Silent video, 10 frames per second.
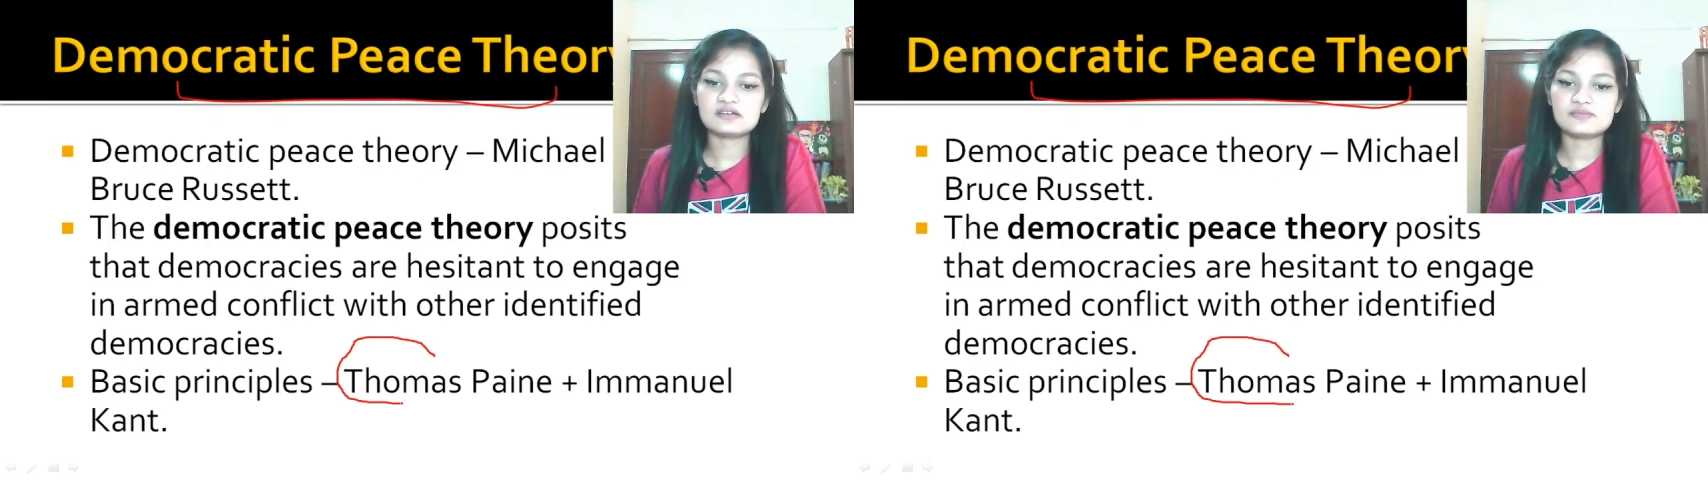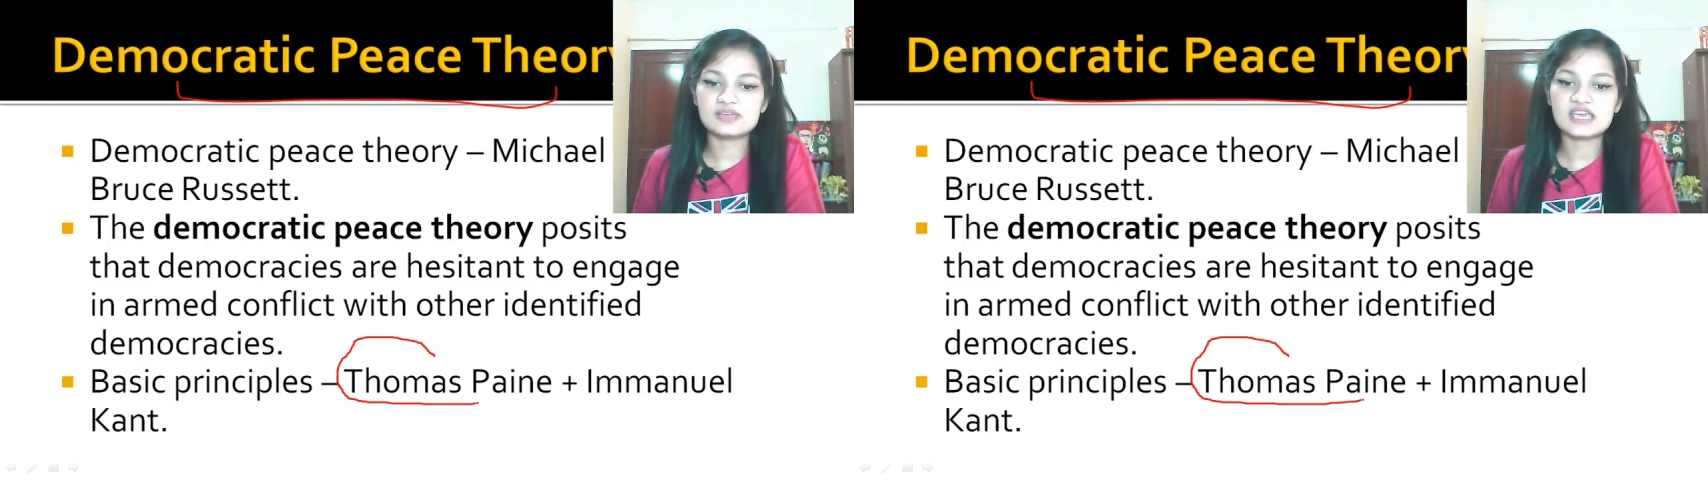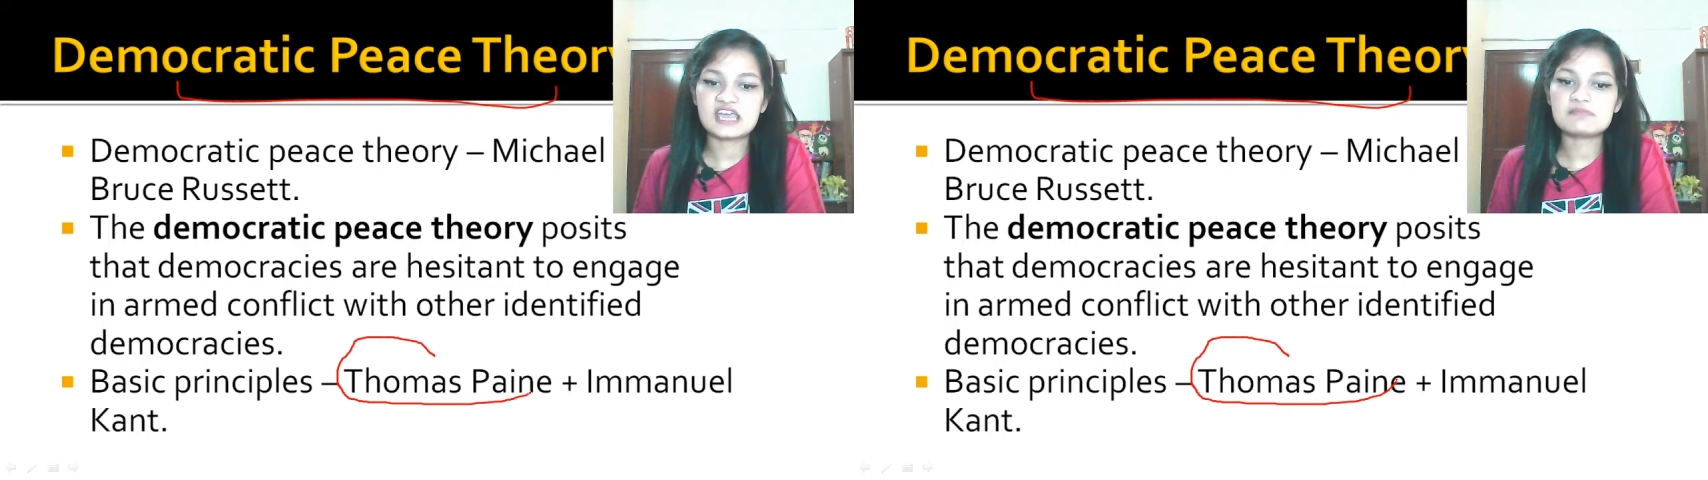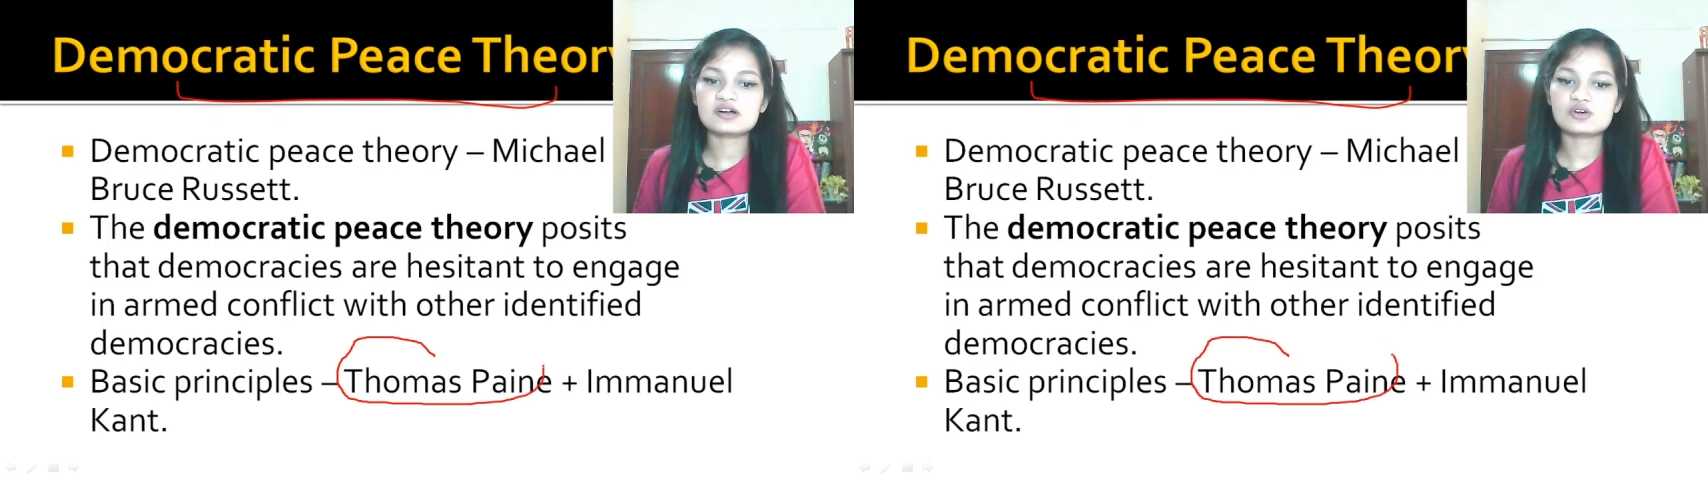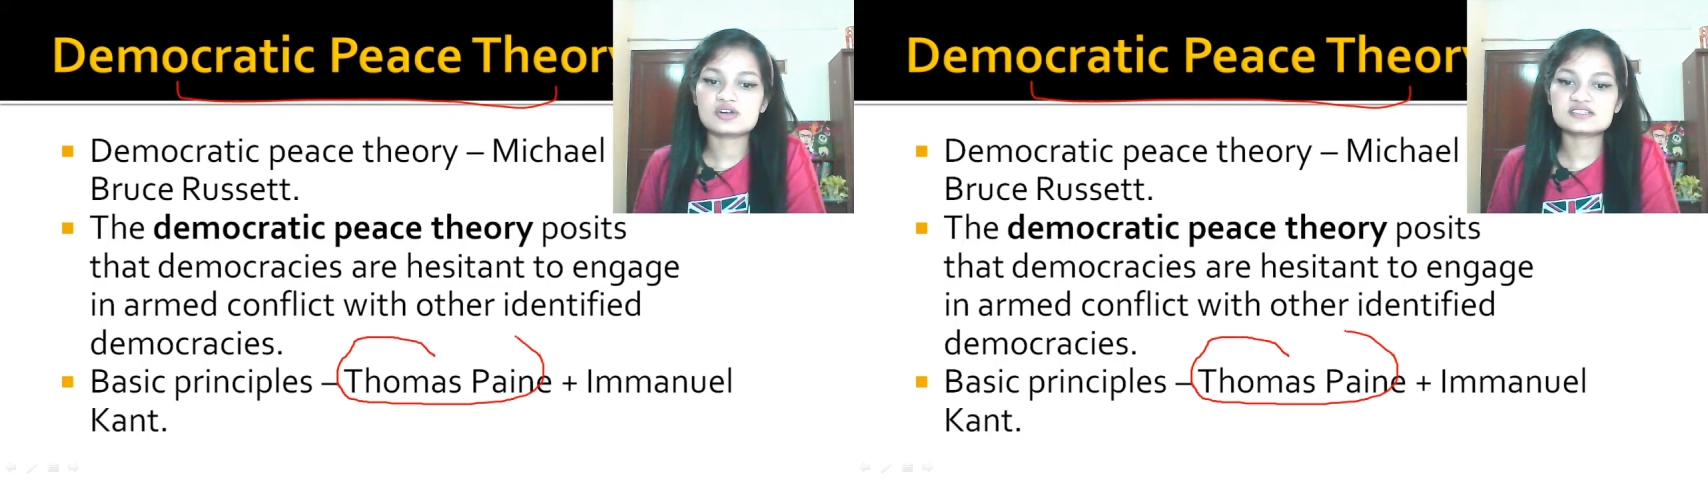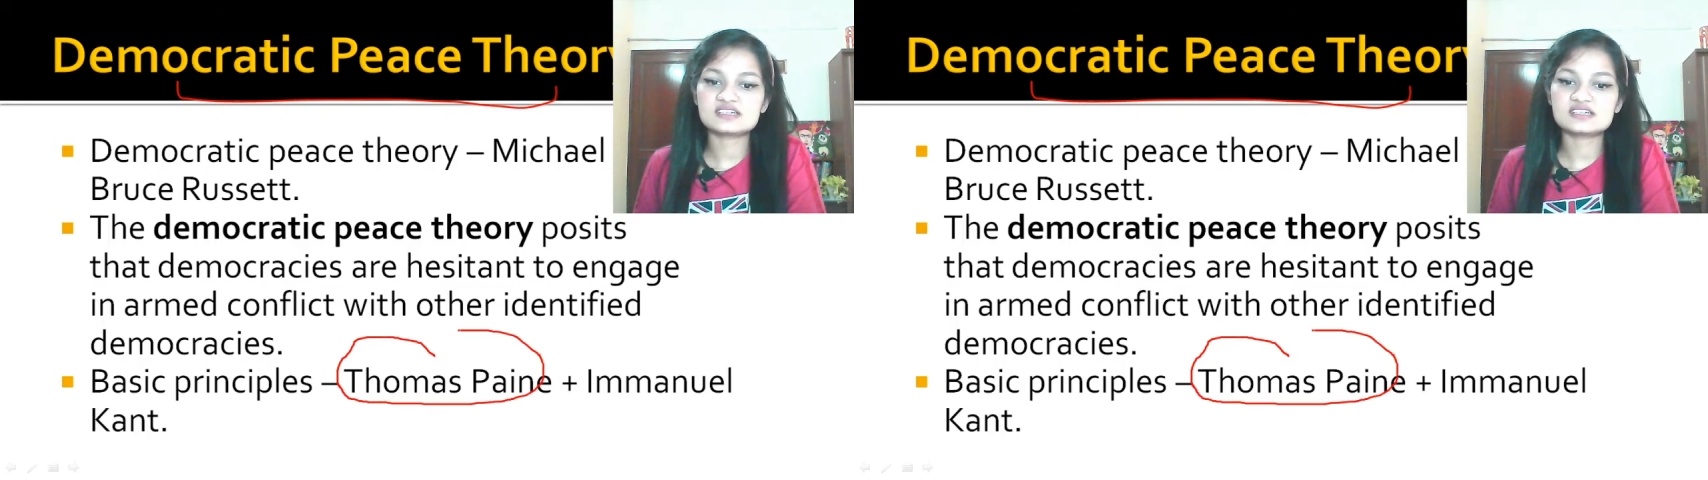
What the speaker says: we came across a